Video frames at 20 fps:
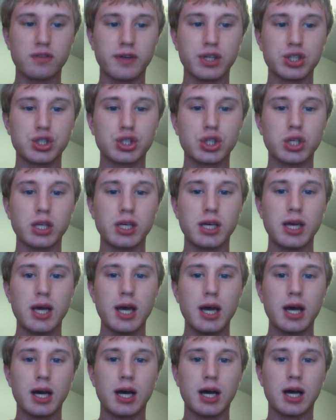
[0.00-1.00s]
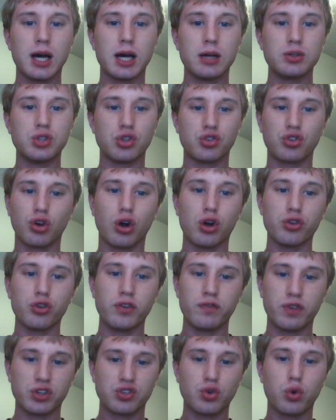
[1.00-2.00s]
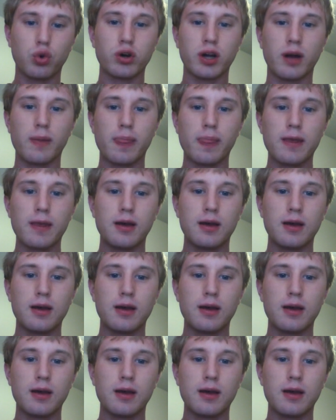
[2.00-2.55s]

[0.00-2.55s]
eventually just called it Victoria.